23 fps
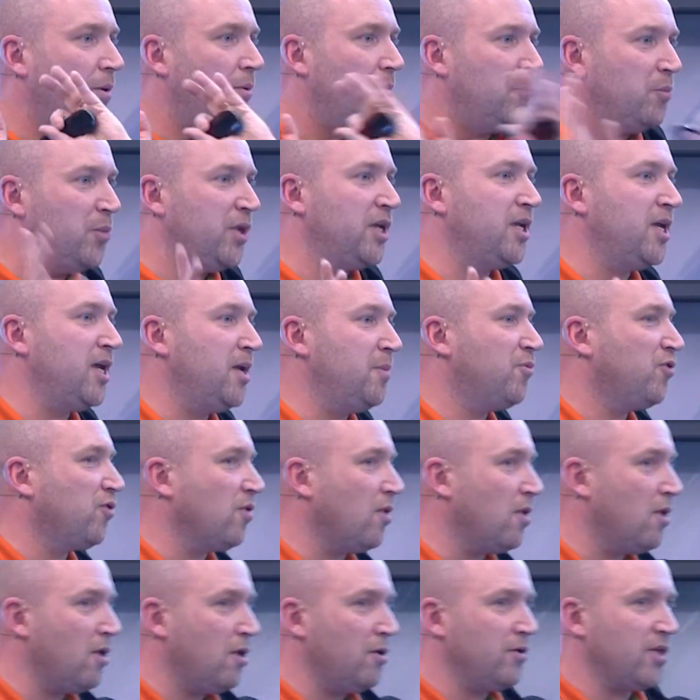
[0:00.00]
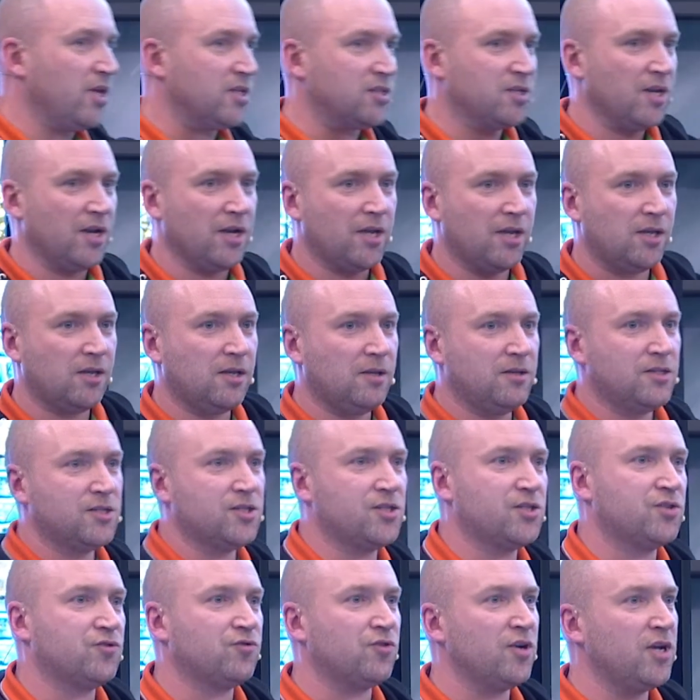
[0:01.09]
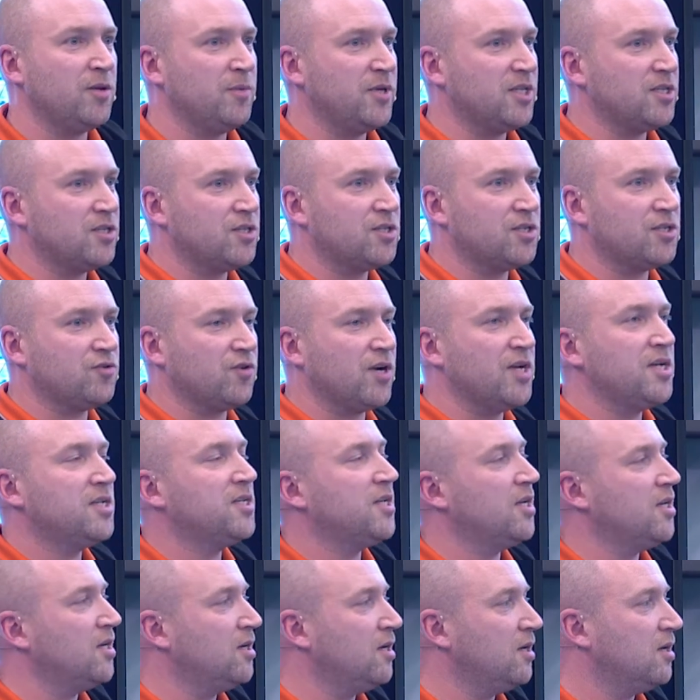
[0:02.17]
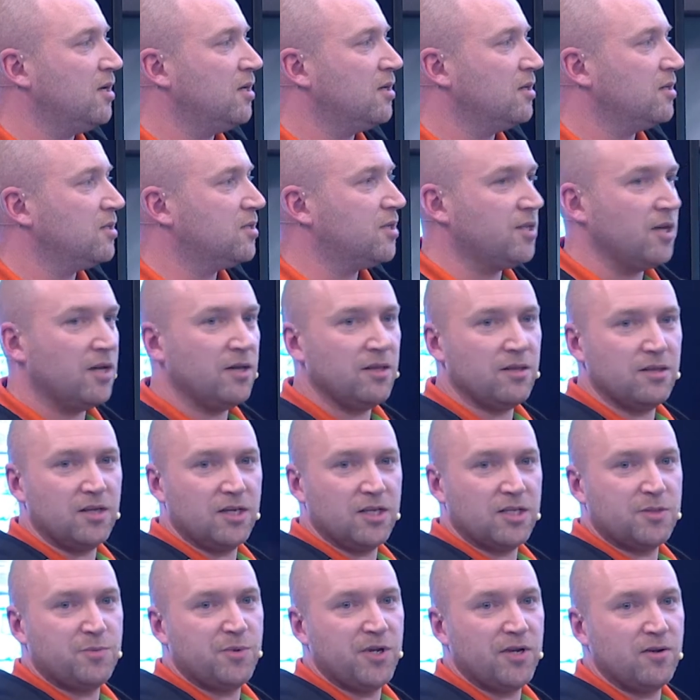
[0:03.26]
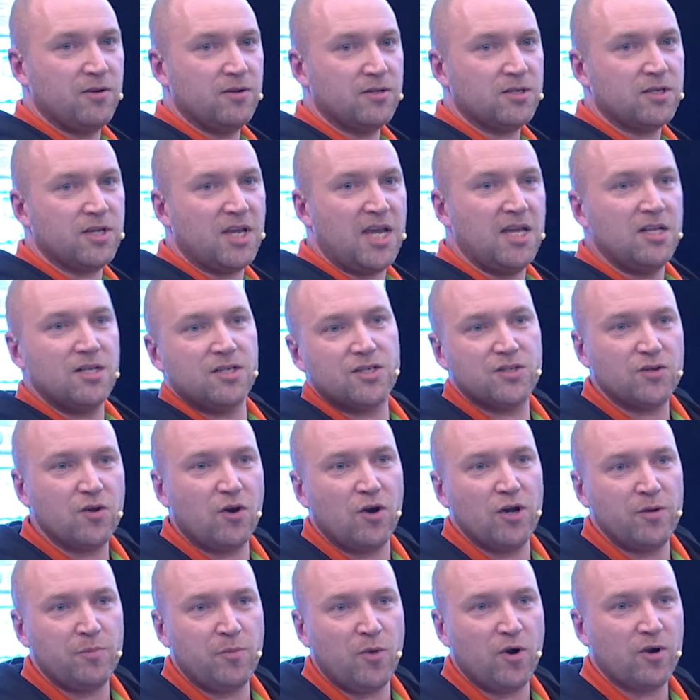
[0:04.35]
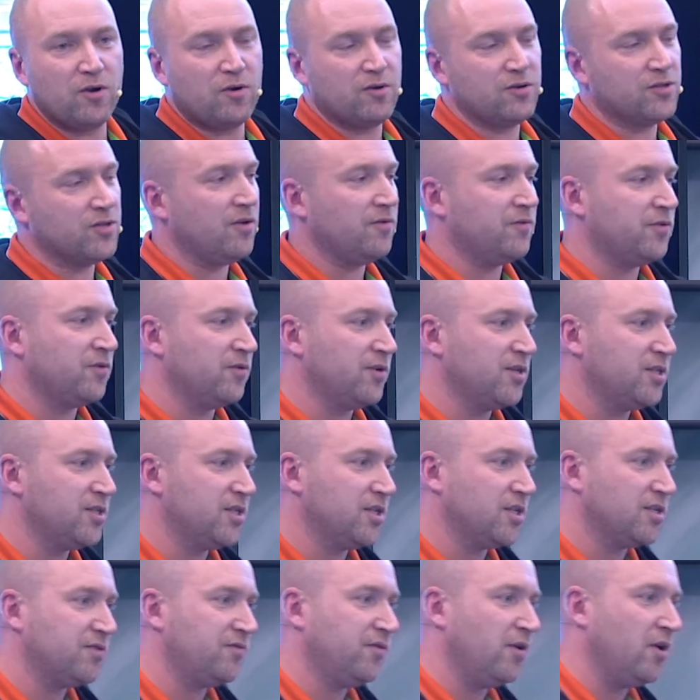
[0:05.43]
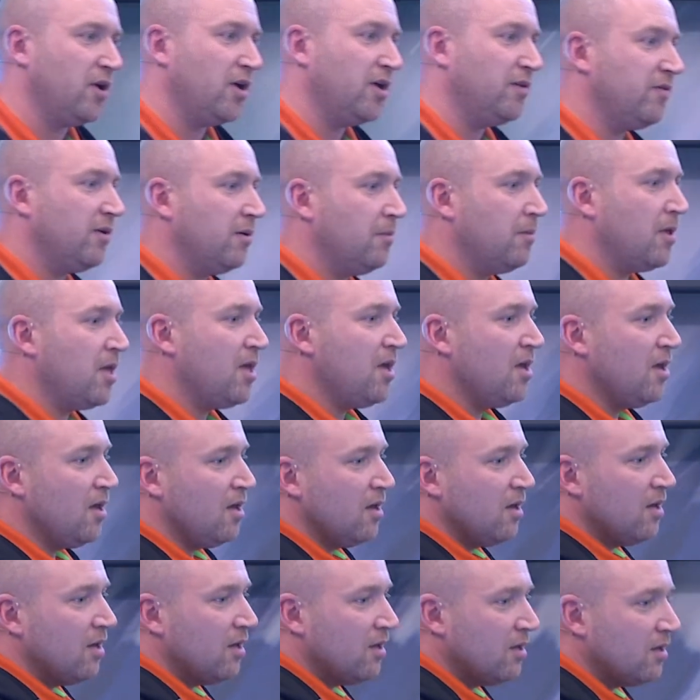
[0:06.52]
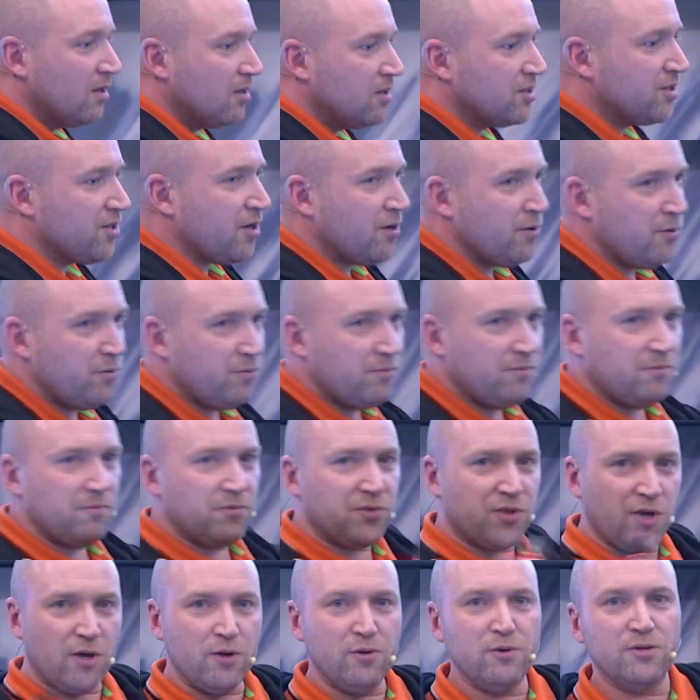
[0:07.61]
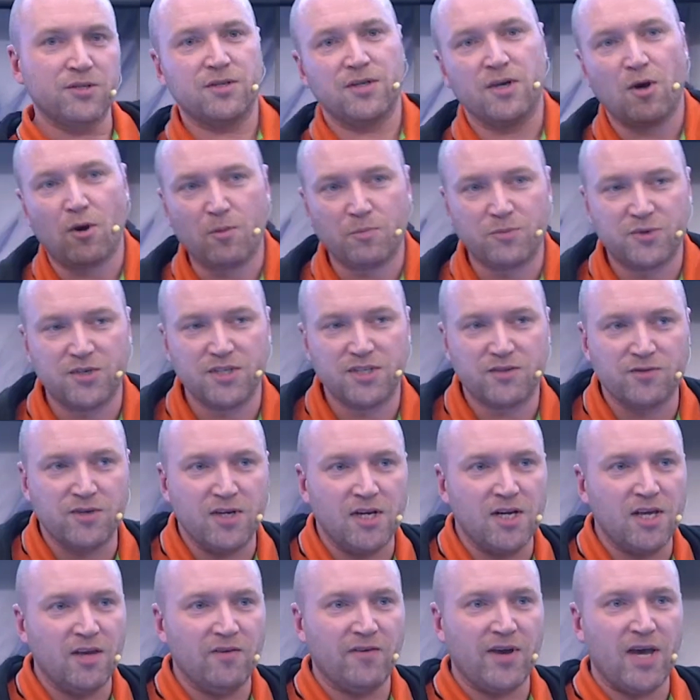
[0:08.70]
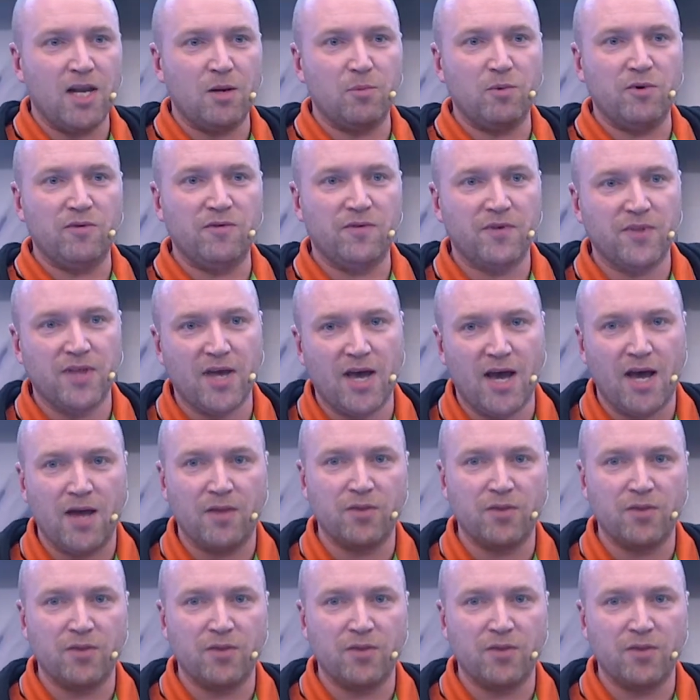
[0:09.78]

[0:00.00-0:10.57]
Mini Pro that's going to stream it straight into the experience inside Microsoft 365. So those are the options really available for that.